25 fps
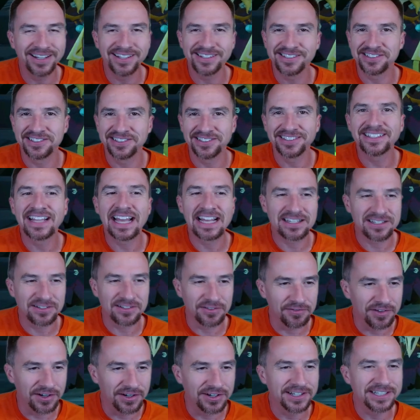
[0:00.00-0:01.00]
so it has a
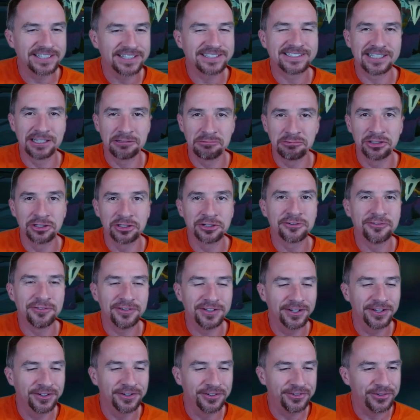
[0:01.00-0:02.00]
very similar
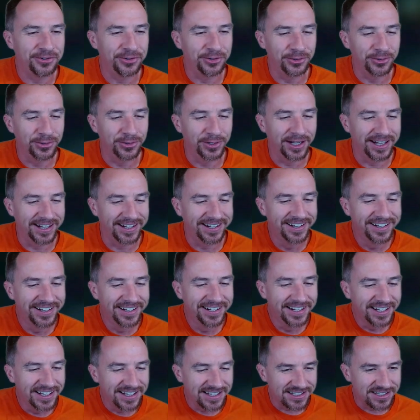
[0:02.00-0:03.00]
feel to
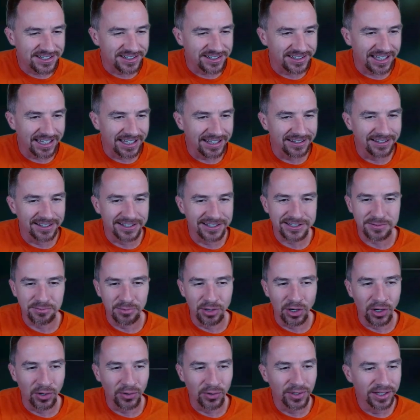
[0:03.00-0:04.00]
the endless
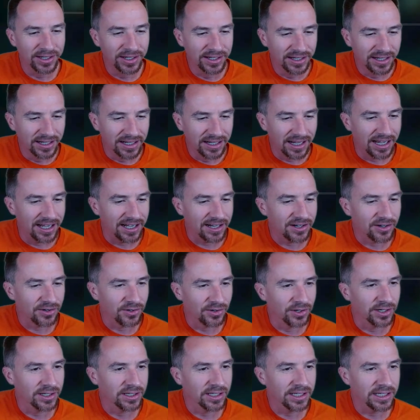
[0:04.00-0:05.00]
mode
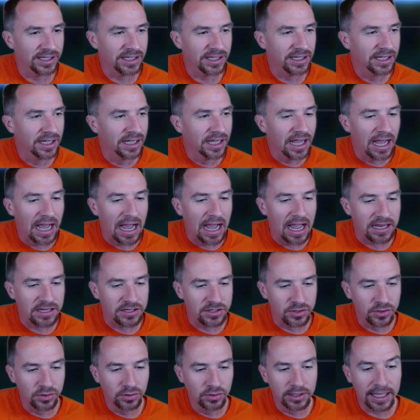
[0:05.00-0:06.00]
currently. I
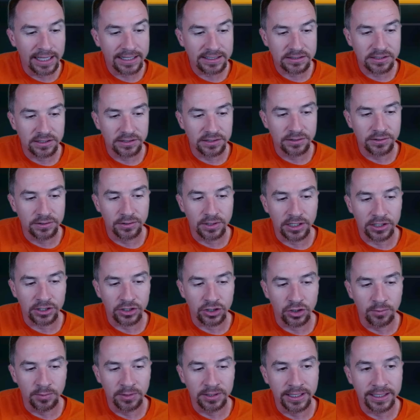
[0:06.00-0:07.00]
do like to
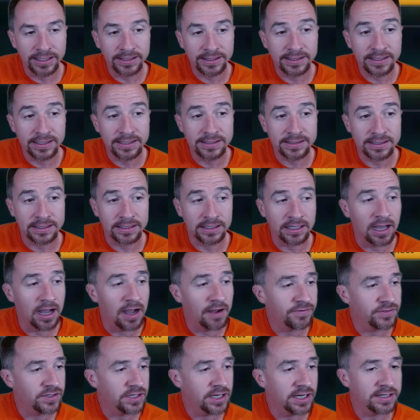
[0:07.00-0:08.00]
accumulate these in the
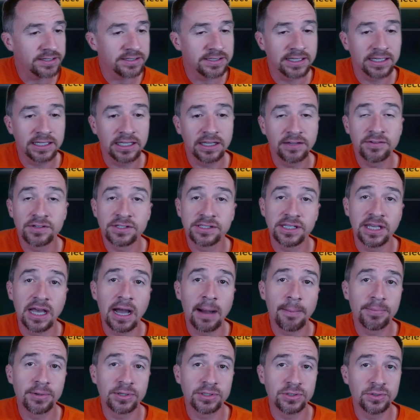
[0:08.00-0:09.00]
off chance they give us the
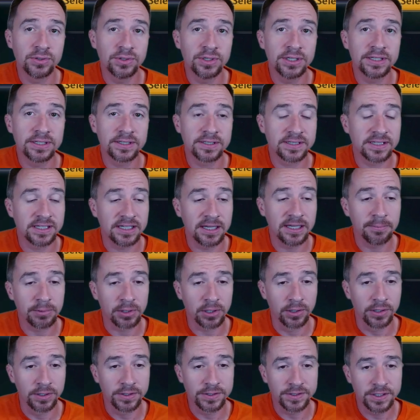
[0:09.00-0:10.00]
opportunity to skip
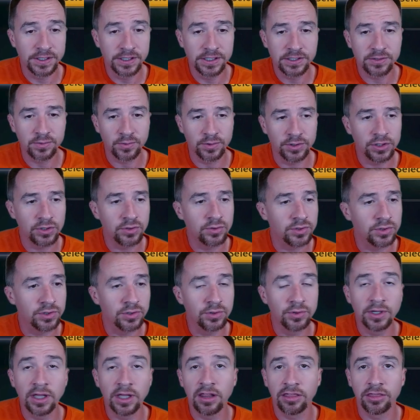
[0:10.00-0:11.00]
curses. When you
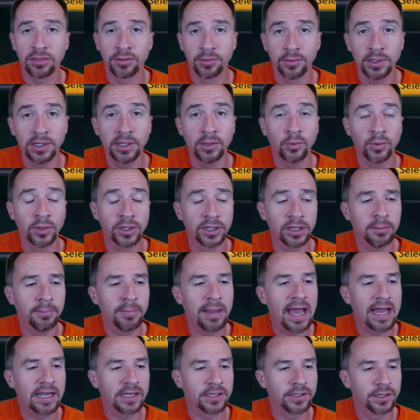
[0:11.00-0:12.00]
do get 3 really
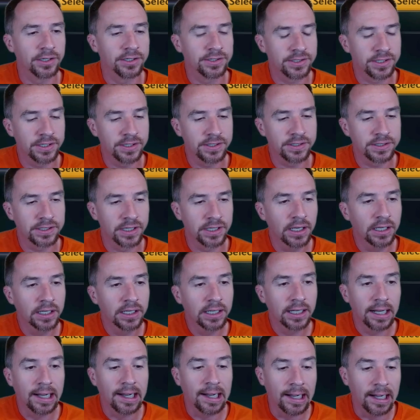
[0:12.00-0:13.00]
bad curses,
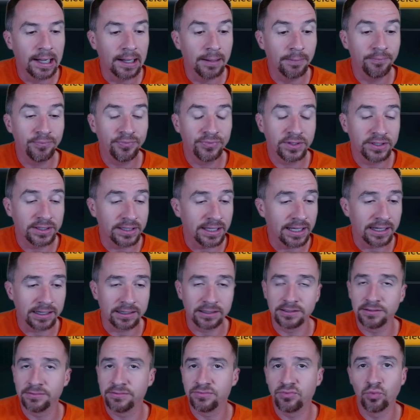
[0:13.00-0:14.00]
that
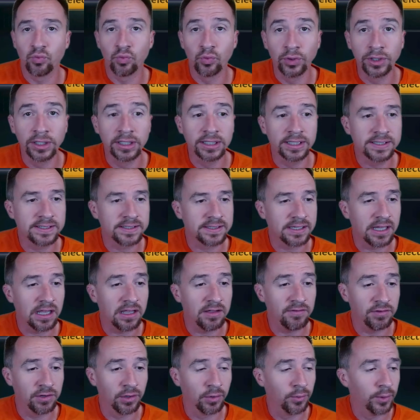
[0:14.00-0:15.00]
could really
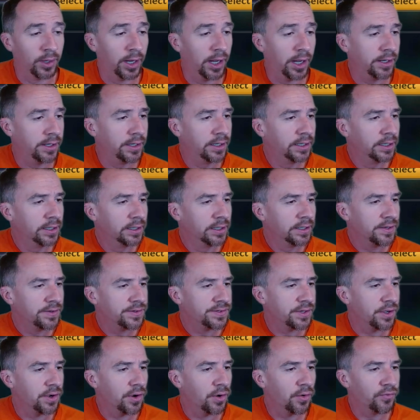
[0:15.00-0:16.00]
save your run.
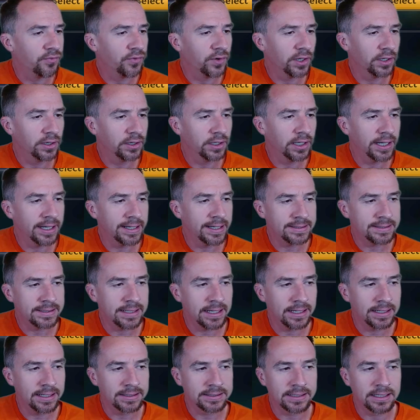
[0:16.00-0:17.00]
So frontline
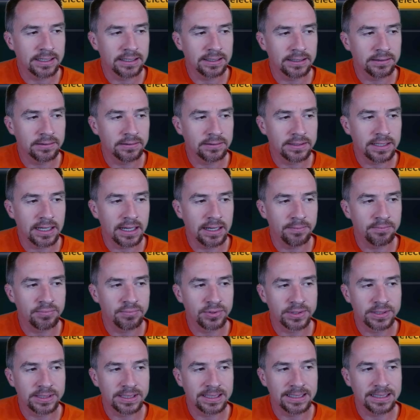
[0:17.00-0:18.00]
tanks get 10%
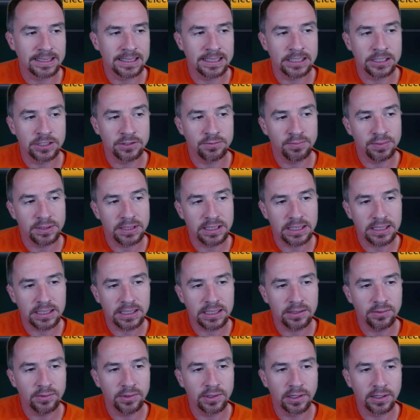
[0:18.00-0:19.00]

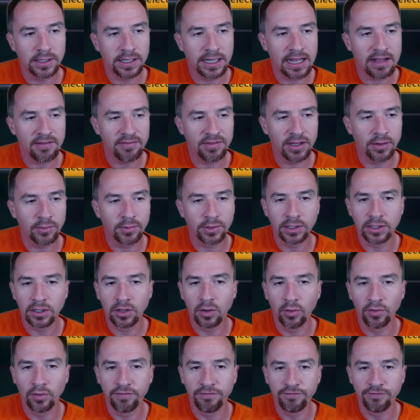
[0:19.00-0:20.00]
HP. We already have that. We're going to
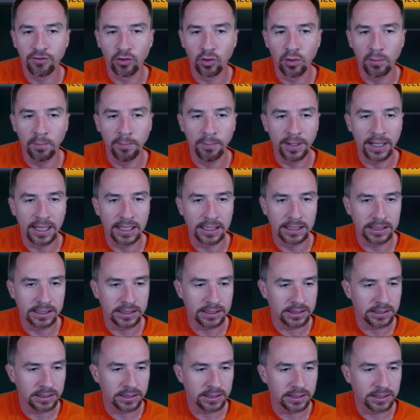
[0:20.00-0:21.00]
go with full belly
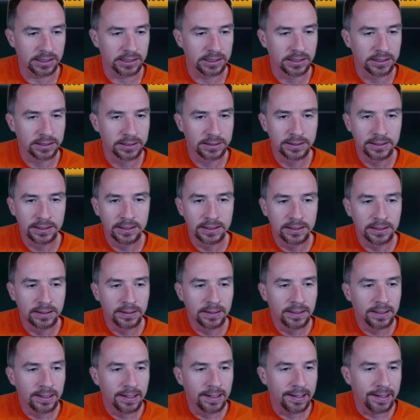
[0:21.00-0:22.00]
here.
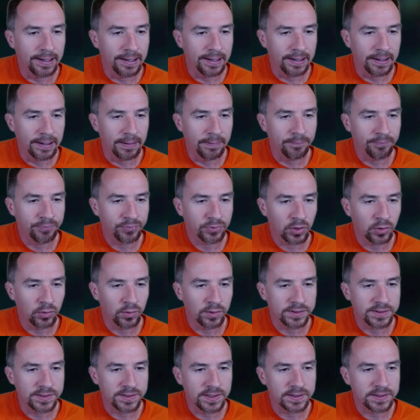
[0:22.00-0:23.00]

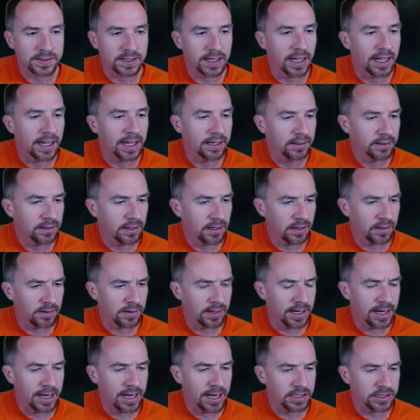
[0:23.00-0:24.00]
What's this guy?
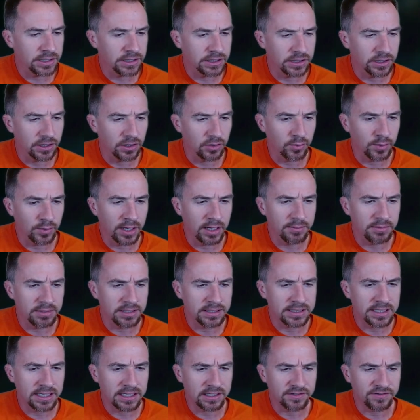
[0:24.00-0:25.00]
Alright, Ice Shield. When an enemy
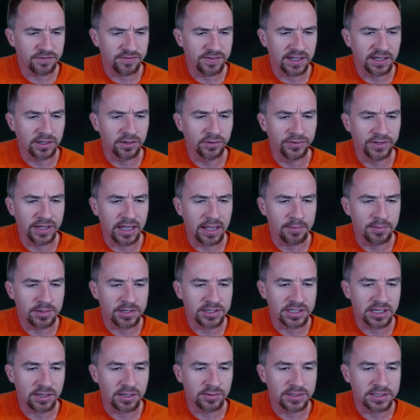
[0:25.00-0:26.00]
takes fatal
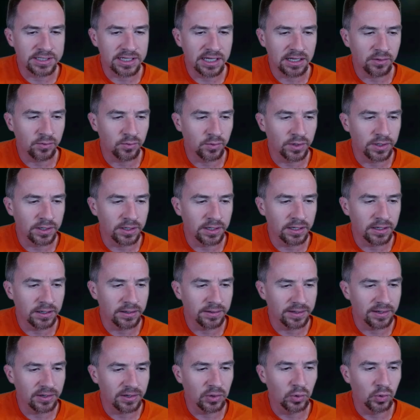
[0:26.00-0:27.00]
damage, they retain 1.
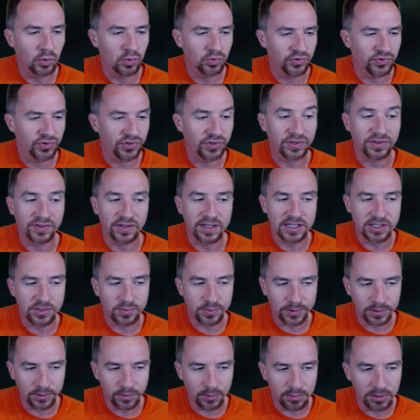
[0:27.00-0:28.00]
Oh, see, this
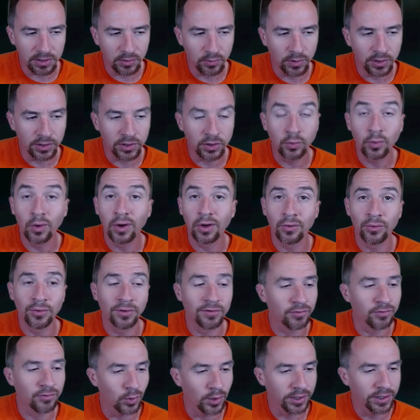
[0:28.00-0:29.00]
one would be one you want to
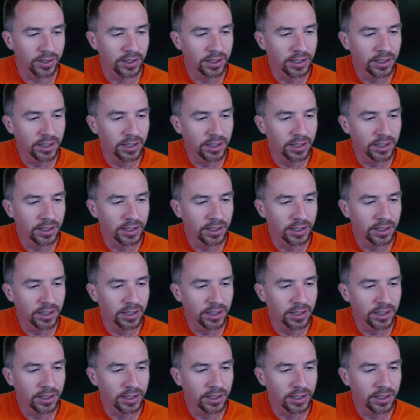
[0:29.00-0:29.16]
avoid.